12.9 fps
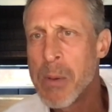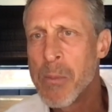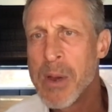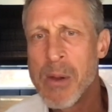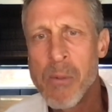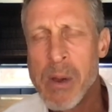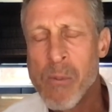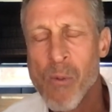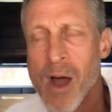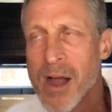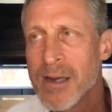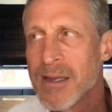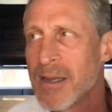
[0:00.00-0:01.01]
We, we, we
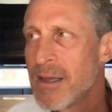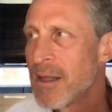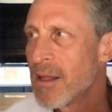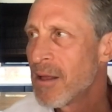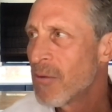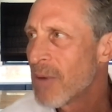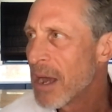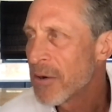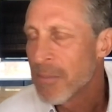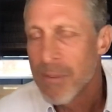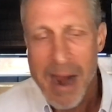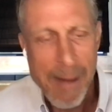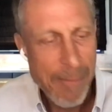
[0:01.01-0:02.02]
walk
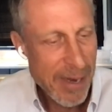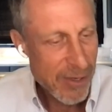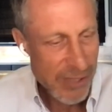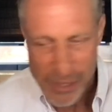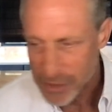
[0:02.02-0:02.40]
around her property.